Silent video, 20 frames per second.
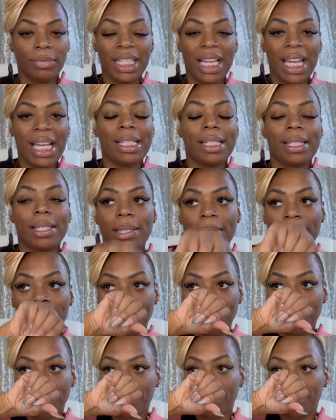It's,
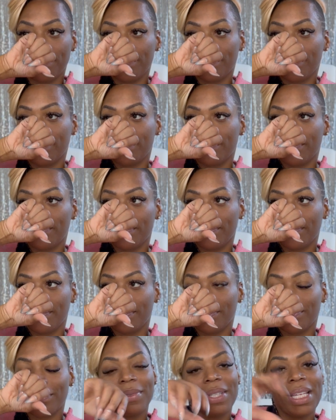
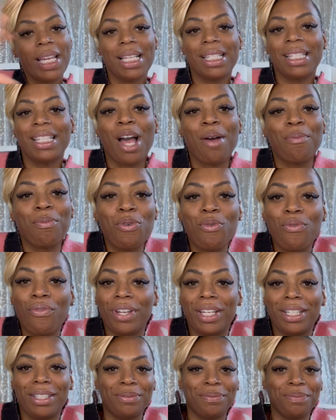yeah, it's not
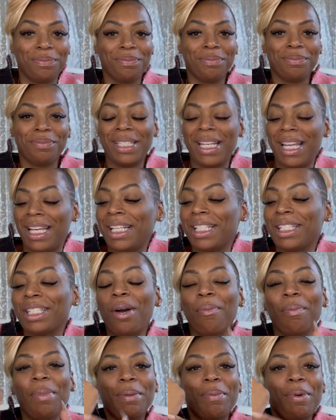moving. Yeah, this
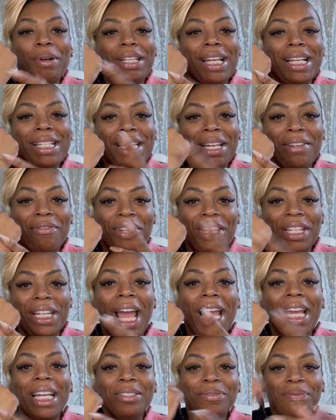gonna be the birthday scent for the
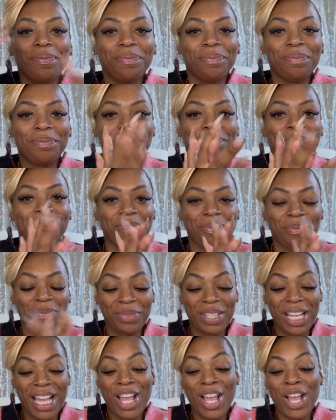night.
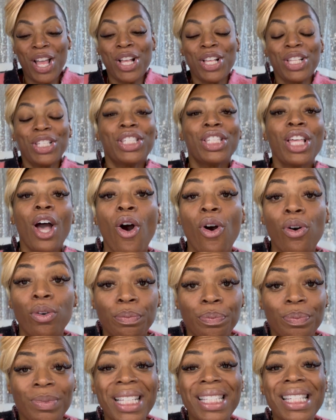So,
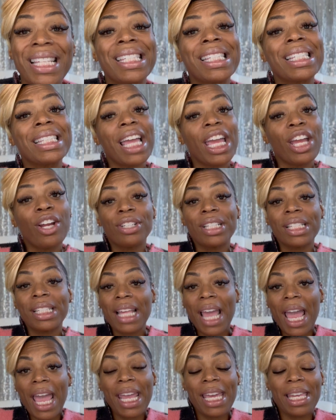does it slay or
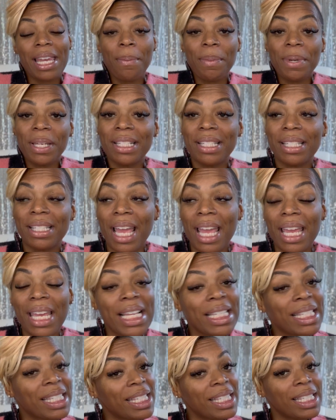stay? And I'm gonna say
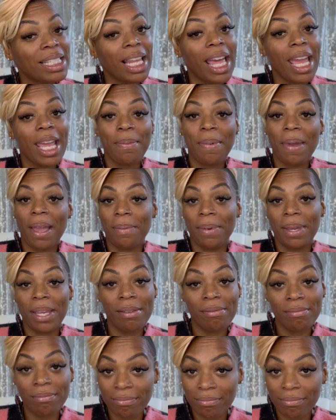it's a slay, baby.